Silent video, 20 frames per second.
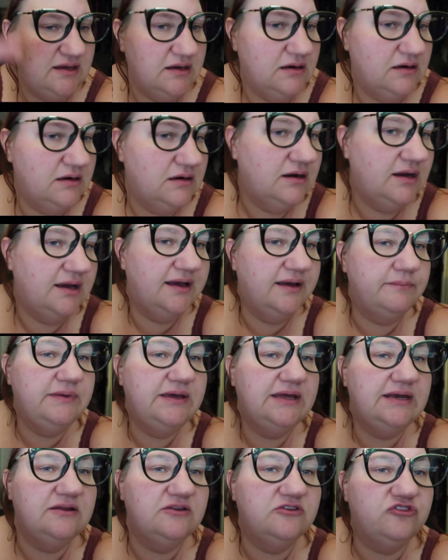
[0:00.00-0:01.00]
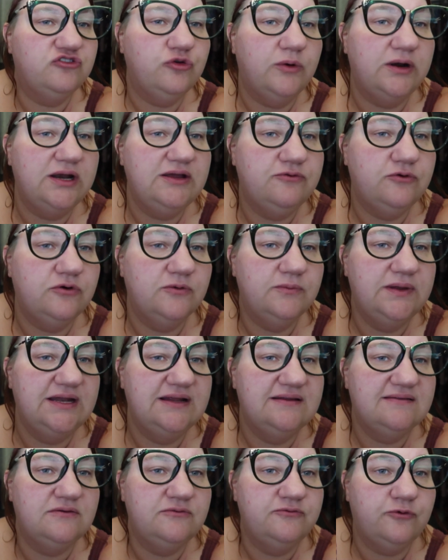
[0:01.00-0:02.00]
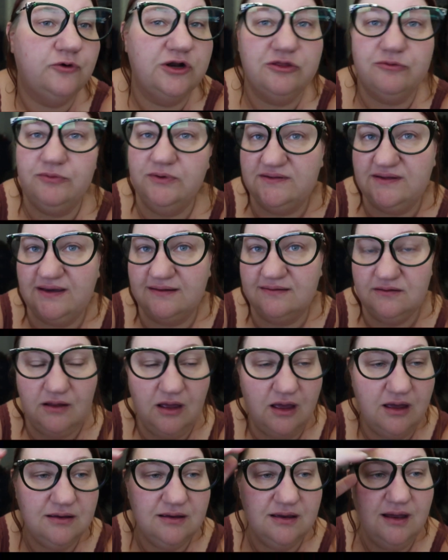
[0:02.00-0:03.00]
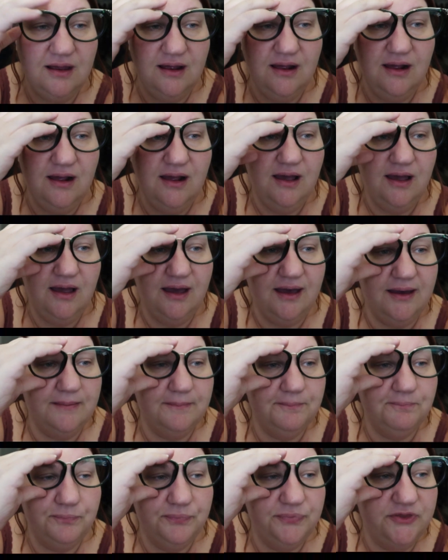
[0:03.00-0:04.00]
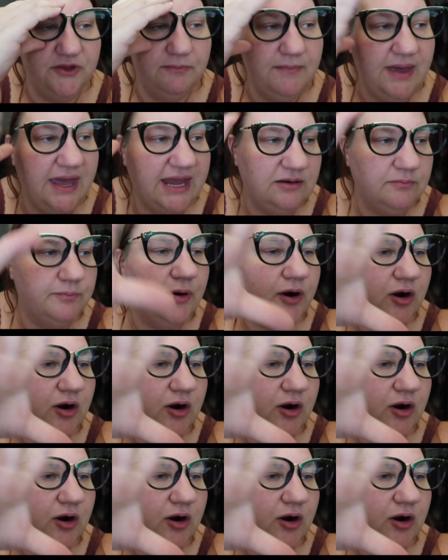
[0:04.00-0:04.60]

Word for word: here. Um, it is 24 minutes and 43 seconds long. Um, the main